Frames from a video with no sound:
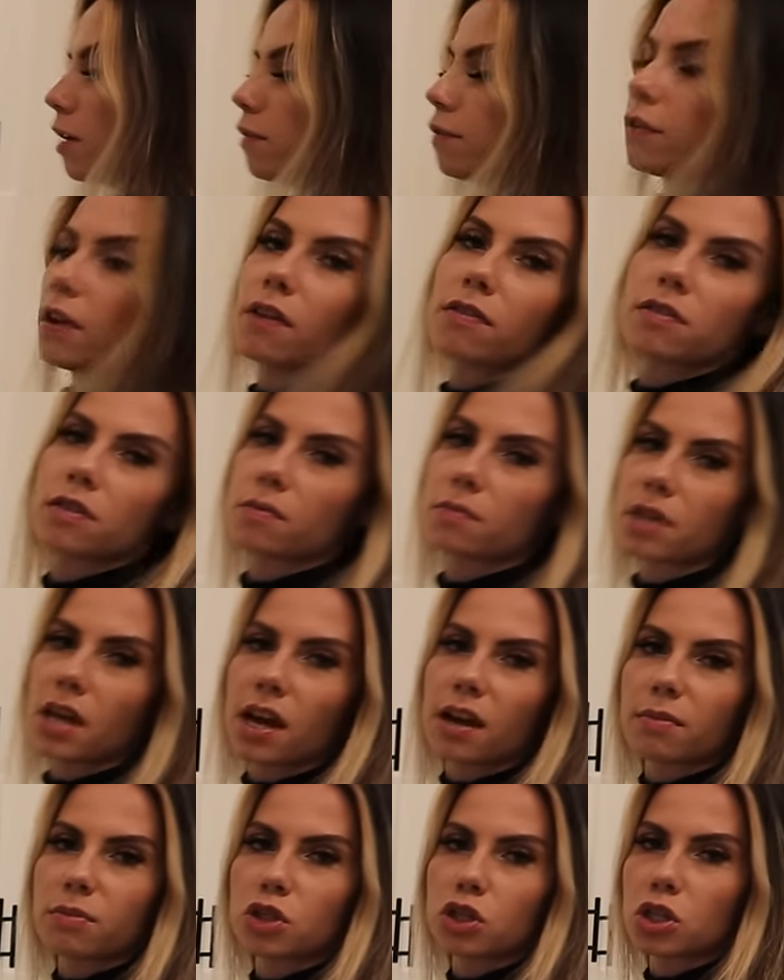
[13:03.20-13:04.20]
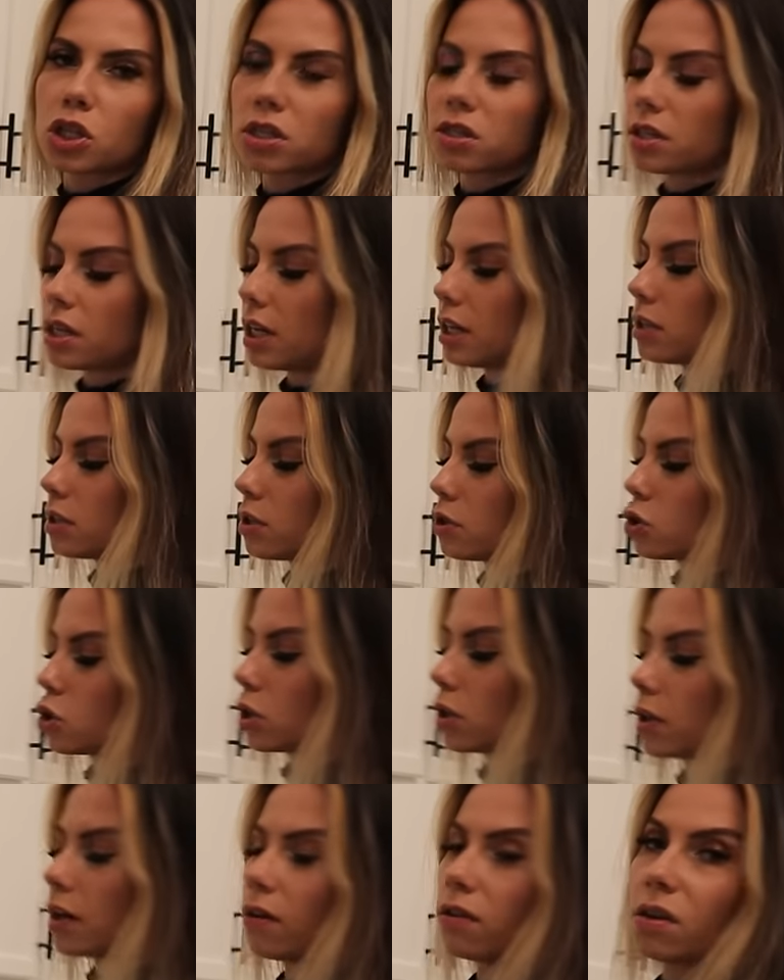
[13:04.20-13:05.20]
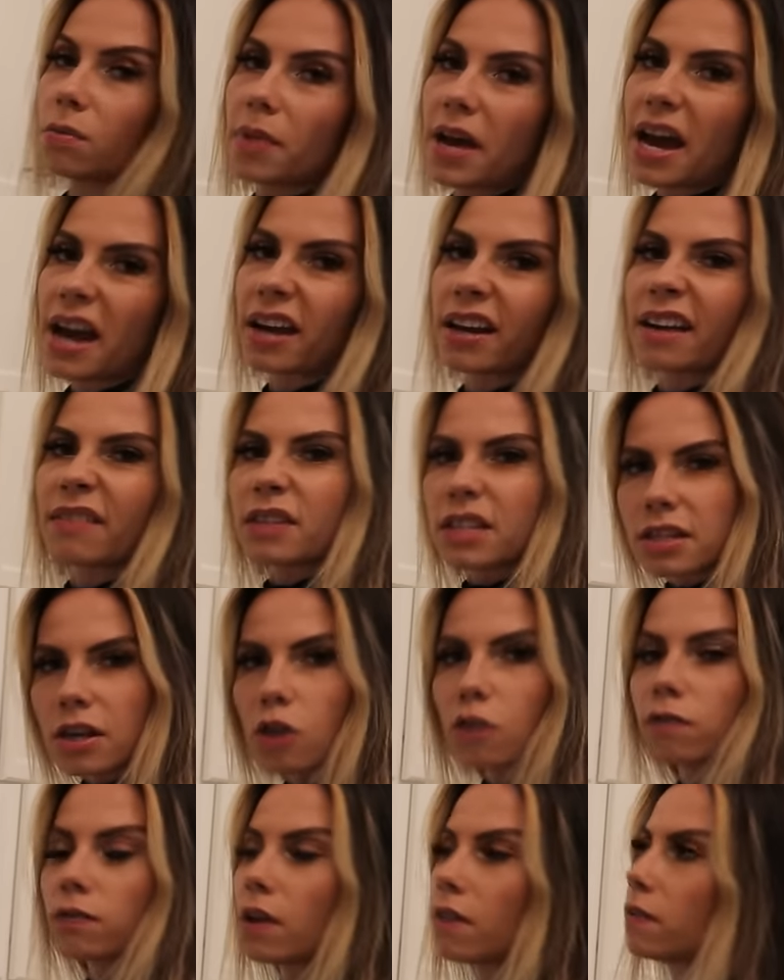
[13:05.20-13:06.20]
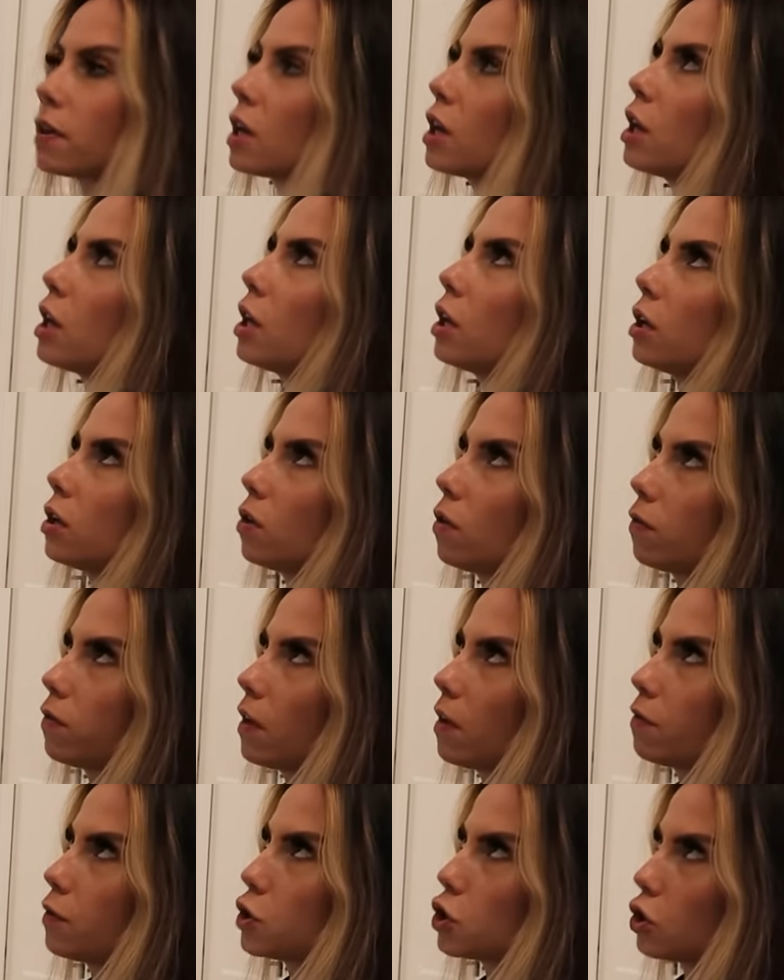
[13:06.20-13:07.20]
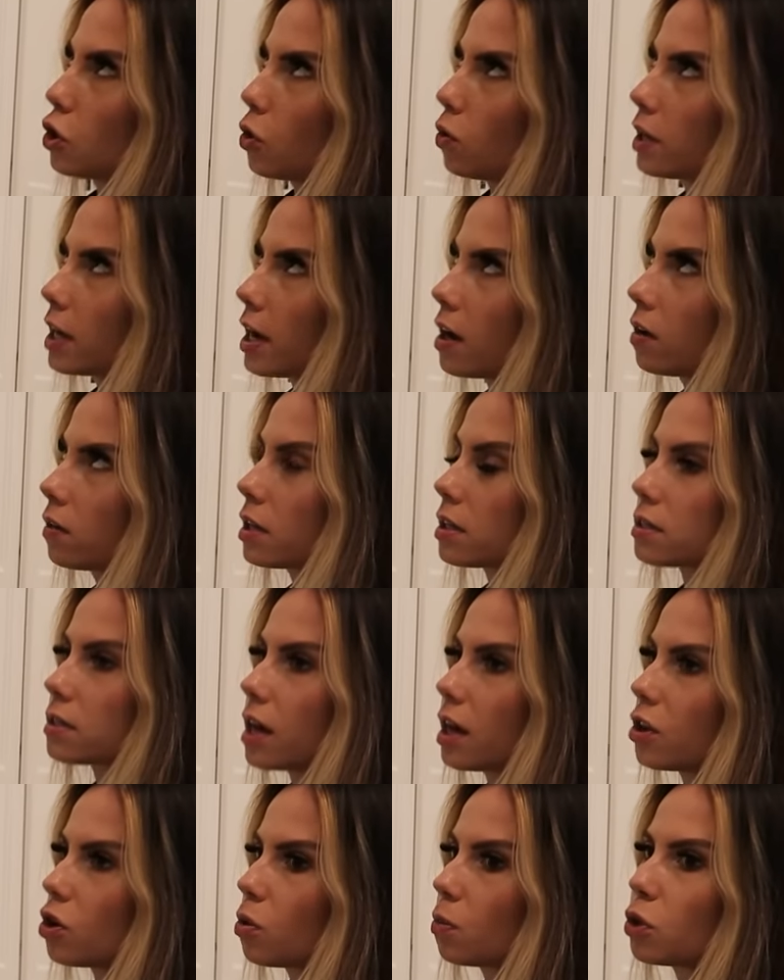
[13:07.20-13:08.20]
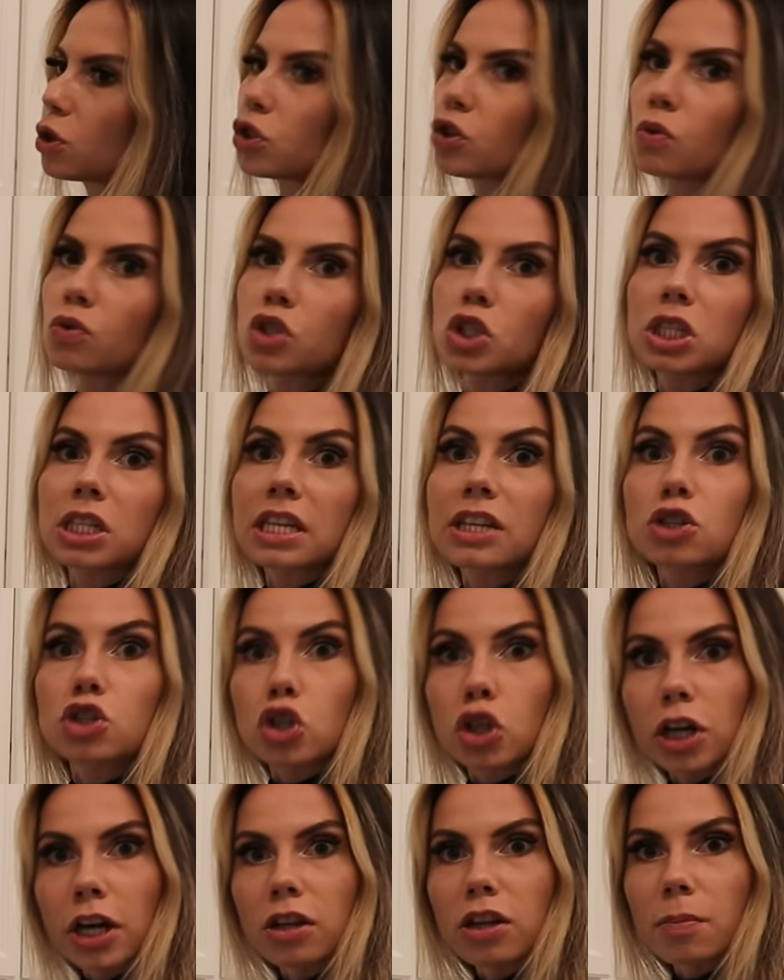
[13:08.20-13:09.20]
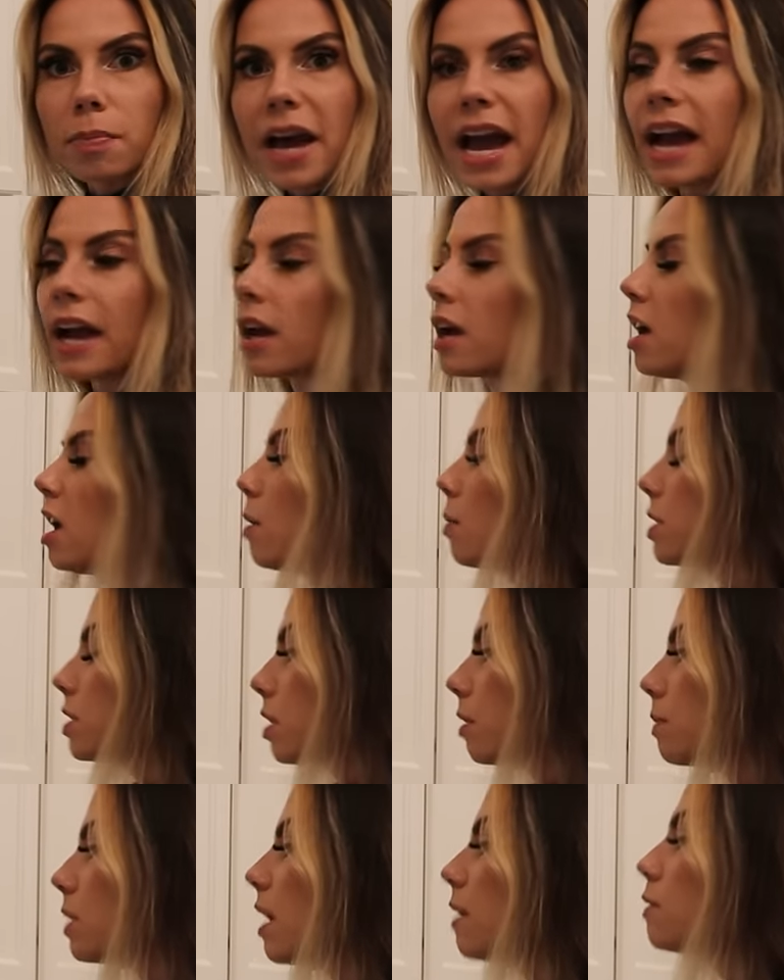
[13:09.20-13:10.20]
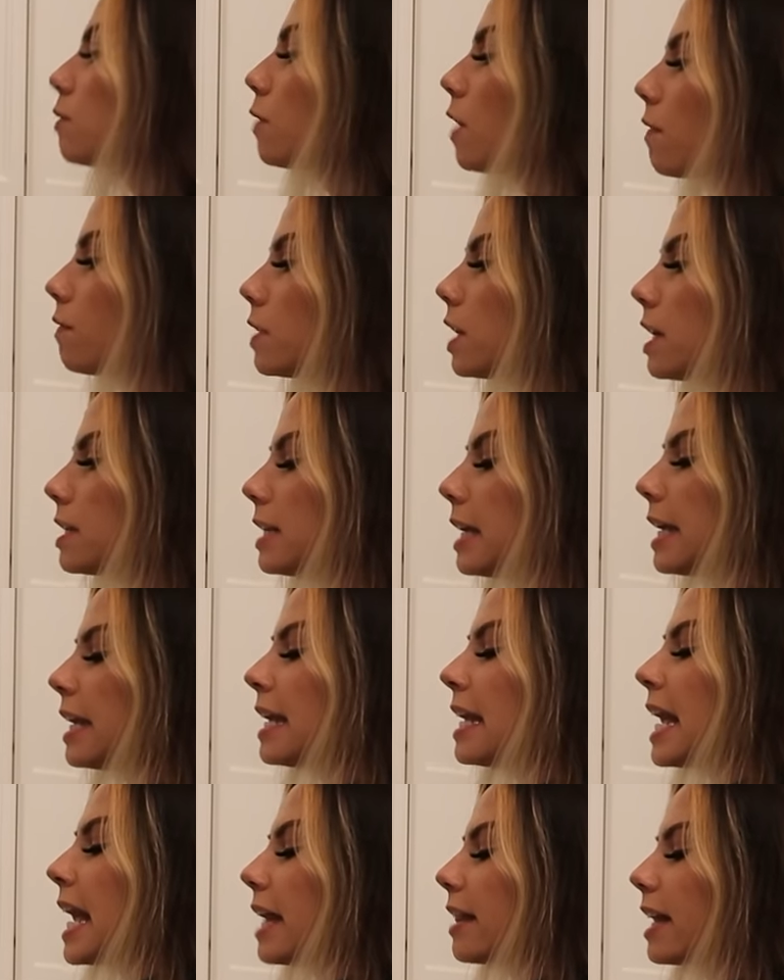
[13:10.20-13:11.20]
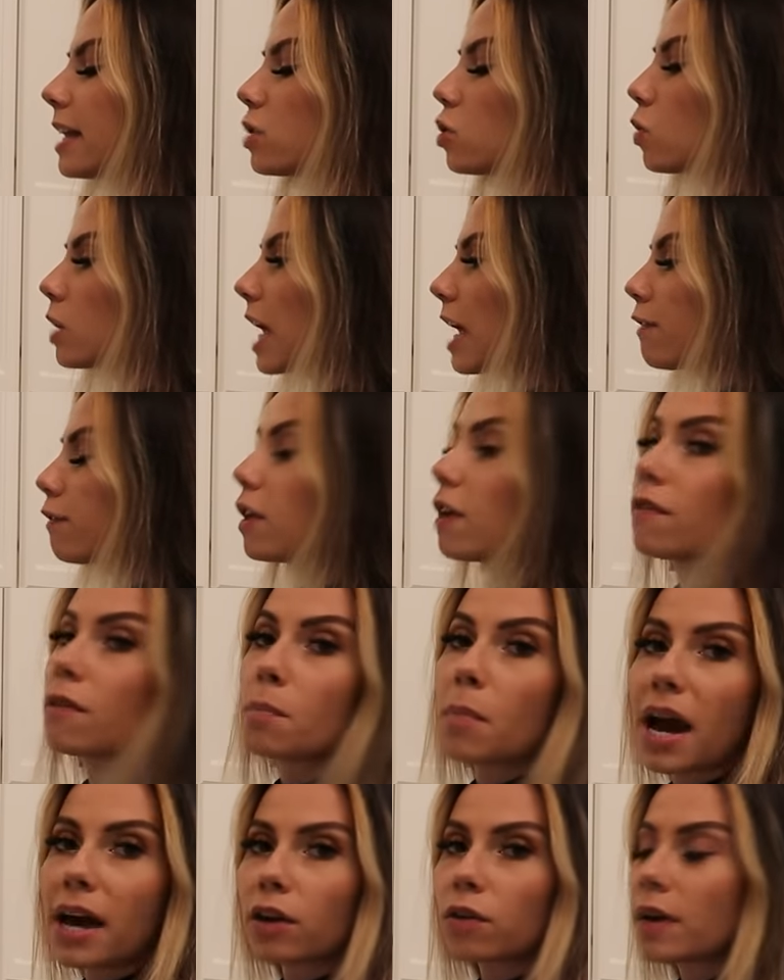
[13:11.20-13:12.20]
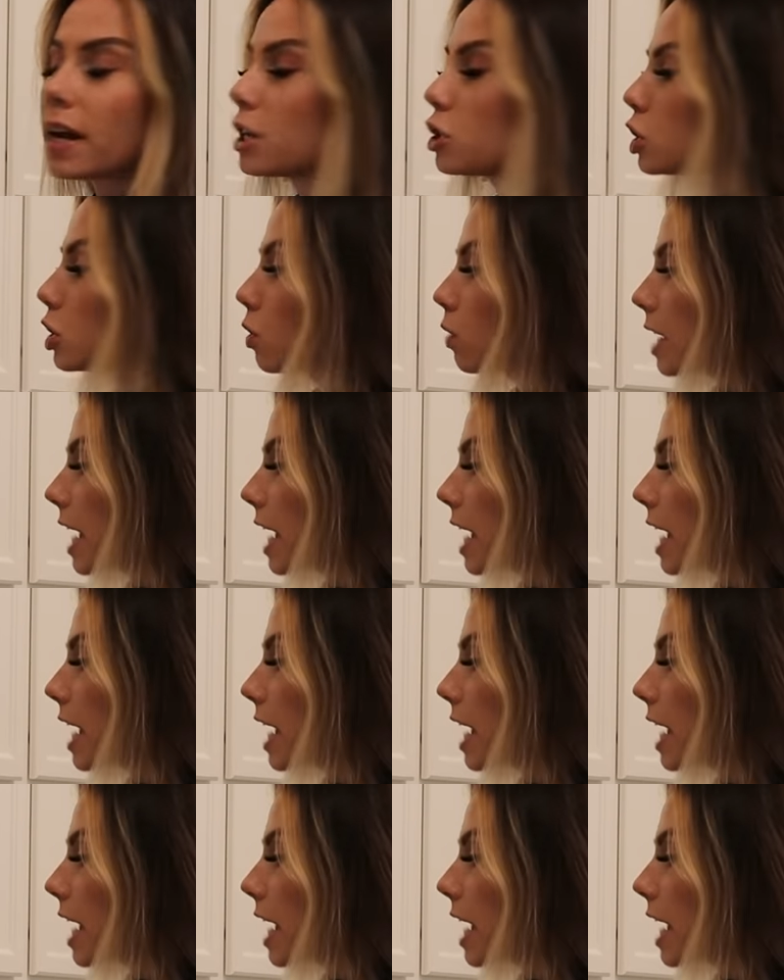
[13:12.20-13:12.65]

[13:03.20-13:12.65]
Fluff sometimes she just eats the sugar out the bag, and I have to tell Fluff, you know, Fluff, slow down, that's not normal, you don't just eat sugar out the bag. But sometimes Fluff doesn't, and that's okay, Fluff, in moderation,